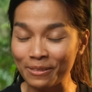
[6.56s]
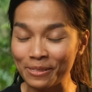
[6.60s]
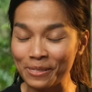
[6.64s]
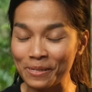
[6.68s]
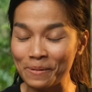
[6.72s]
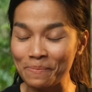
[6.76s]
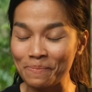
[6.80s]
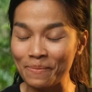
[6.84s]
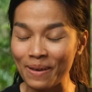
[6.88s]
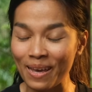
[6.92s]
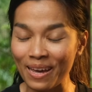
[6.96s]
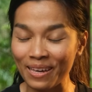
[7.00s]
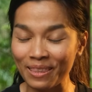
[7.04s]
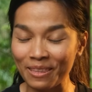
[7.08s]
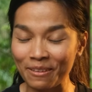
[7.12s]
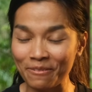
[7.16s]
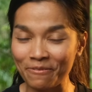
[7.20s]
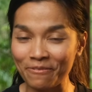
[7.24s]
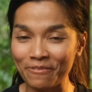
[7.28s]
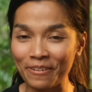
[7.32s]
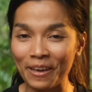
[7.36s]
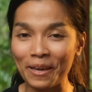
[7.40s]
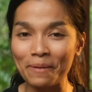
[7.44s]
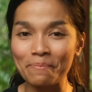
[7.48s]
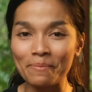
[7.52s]
to make the
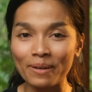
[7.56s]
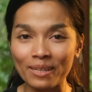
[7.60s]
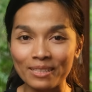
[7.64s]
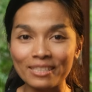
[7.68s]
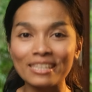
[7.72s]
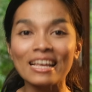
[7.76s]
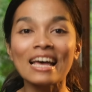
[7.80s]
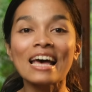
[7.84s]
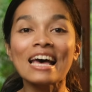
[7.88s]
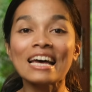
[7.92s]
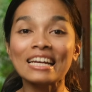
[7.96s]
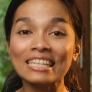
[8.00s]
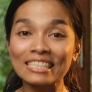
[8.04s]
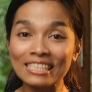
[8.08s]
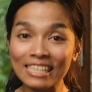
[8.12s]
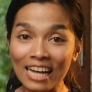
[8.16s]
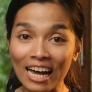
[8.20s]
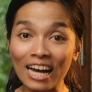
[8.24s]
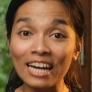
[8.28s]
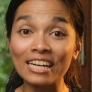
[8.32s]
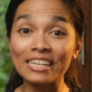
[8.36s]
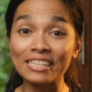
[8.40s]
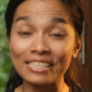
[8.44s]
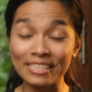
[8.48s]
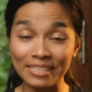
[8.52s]
famous
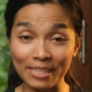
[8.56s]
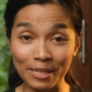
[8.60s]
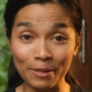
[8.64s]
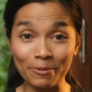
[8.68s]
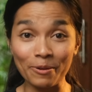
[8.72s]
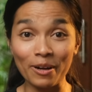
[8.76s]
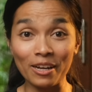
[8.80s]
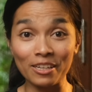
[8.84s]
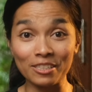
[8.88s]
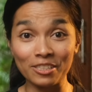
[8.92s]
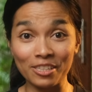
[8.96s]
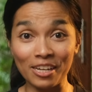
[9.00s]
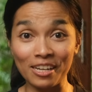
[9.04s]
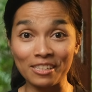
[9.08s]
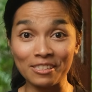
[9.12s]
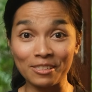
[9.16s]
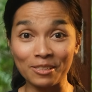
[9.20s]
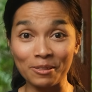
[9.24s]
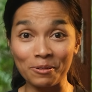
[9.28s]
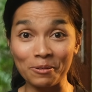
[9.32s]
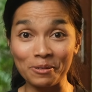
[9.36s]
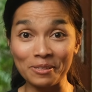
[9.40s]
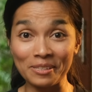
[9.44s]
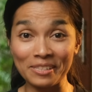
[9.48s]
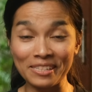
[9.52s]
Thai Sriracha
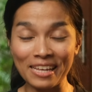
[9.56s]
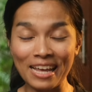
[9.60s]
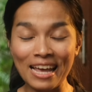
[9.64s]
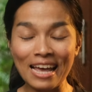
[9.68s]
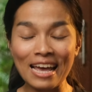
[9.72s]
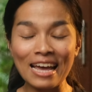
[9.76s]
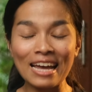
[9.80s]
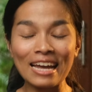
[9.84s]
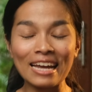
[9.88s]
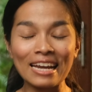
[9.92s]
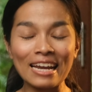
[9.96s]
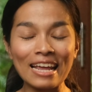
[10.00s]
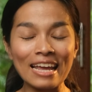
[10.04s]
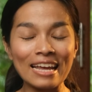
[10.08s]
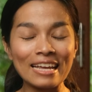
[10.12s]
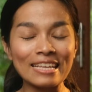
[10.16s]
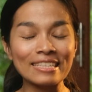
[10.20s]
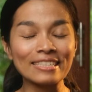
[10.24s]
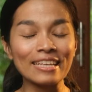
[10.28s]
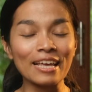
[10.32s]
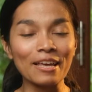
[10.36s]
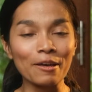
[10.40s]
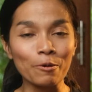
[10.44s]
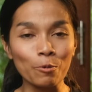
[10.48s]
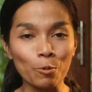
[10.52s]
sauce. It is
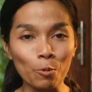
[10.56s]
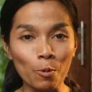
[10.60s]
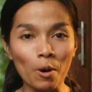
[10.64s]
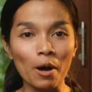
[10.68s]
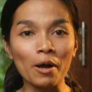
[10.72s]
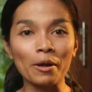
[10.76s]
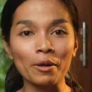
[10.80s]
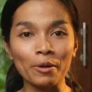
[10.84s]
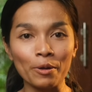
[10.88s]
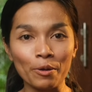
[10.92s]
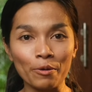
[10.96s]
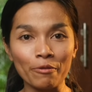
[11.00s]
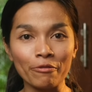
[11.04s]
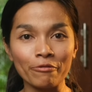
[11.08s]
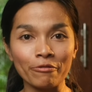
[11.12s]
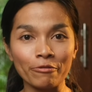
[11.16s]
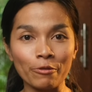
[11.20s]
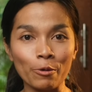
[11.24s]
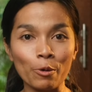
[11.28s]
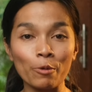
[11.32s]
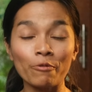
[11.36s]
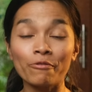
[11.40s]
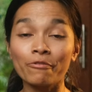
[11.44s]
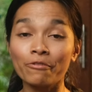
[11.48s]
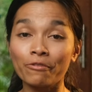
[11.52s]
a
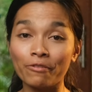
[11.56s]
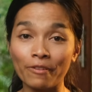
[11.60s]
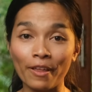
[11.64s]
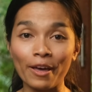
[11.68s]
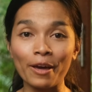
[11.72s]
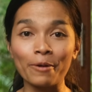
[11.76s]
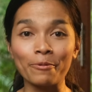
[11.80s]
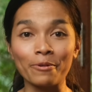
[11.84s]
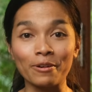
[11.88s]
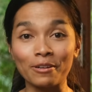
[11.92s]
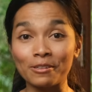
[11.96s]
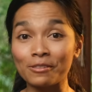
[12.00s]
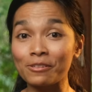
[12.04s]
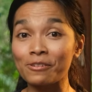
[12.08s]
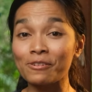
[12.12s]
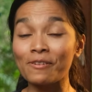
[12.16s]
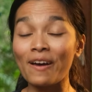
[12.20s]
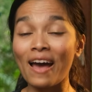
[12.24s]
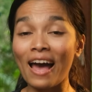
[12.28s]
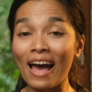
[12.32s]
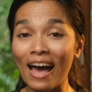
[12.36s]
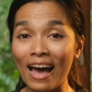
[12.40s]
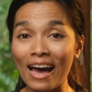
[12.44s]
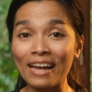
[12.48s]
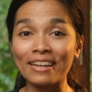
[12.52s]
wonderful flavor to
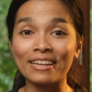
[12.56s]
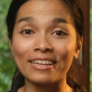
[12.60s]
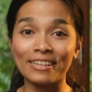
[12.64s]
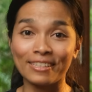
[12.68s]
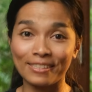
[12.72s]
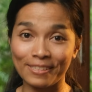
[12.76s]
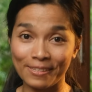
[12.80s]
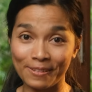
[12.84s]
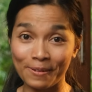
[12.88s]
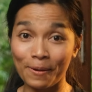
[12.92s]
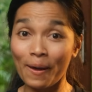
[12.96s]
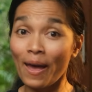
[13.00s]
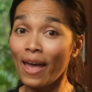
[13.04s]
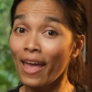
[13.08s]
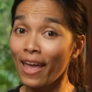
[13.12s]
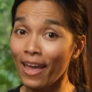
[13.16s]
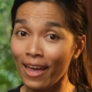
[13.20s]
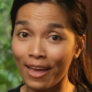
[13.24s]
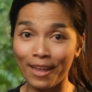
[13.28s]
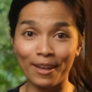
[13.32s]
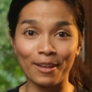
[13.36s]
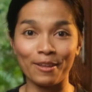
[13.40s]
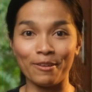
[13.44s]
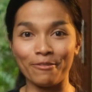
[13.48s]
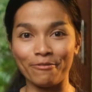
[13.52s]
add into
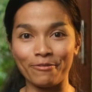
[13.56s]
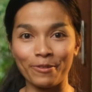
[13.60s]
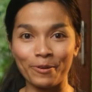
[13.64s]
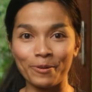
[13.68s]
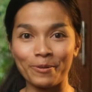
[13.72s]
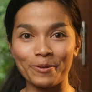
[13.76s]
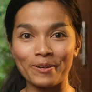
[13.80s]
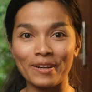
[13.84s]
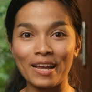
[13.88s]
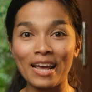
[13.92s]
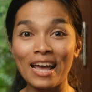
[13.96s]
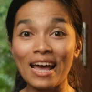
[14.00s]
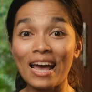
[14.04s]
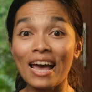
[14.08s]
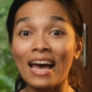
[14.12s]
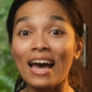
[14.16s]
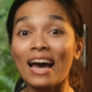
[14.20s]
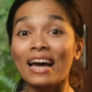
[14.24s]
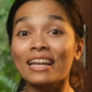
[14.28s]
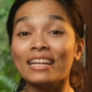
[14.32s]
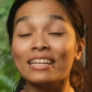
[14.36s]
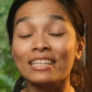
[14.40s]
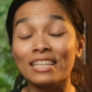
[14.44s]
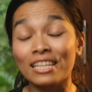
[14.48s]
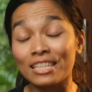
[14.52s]
any food,
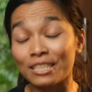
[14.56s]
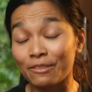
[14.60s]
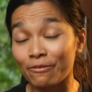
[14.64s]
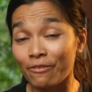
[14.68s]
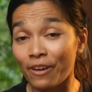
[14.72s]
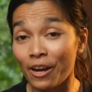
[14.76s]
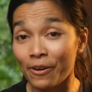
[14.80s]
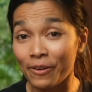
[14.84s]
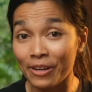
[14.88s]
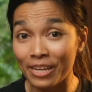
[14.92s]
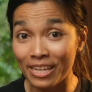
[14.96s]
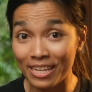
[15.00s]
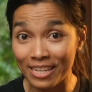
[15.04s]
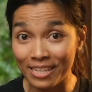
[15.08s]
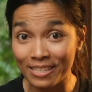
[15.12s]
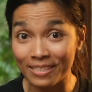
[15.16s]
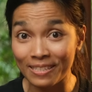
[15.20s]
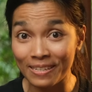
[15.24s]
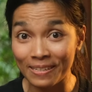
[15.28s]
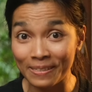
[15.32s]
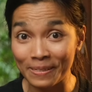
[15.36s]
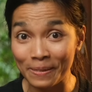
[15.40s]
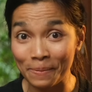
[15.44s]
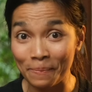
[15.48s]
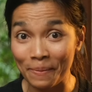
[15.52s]
and it is very
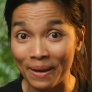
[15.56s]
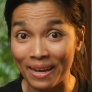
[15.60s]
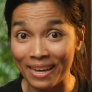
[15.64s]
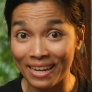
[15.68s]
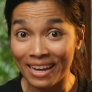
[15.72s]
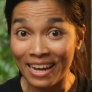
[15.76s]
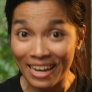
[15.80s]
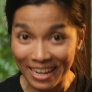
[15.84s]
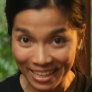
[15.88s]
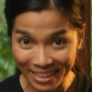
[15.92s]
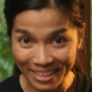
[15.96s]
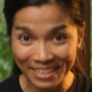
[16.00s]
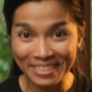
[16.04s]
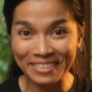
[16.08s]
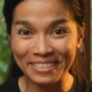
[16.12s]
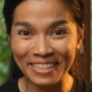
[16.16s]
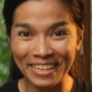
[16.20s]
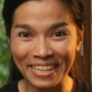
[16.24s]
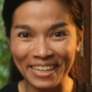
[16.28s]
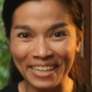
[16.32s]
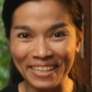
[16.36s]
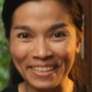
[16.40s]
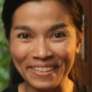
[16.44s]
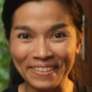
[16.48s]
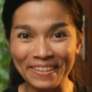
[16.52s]
easy to make. Let's
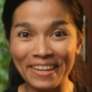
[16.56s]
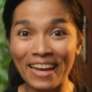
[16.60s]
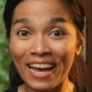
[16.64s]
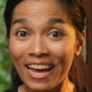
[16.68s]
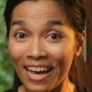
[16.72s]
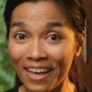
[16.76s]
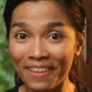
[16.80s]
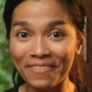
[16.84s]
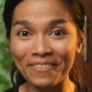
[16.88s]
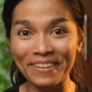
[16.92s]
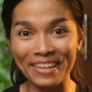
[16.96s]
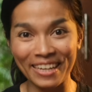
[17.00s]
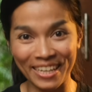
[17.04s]
take a look at the